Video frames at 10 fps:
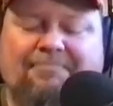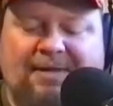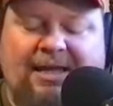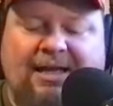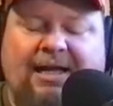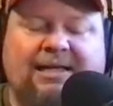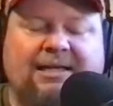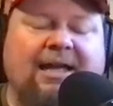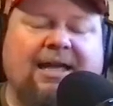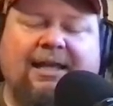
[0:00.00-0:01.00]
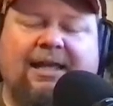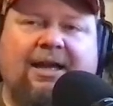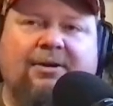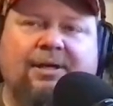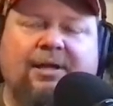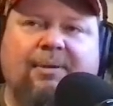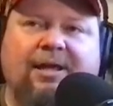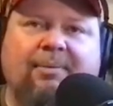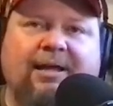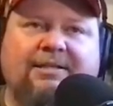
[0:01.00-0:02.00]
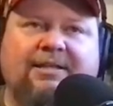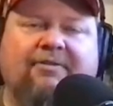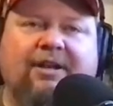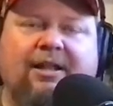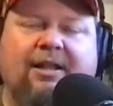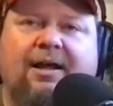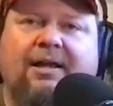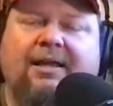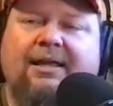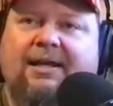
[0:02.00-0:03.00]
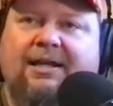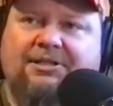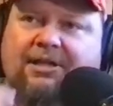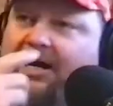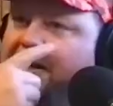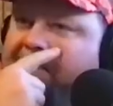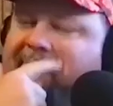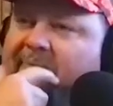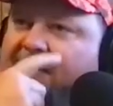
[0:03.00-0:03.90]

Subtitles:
Yeah. I had a coyote come in about 7:00 and I shot it.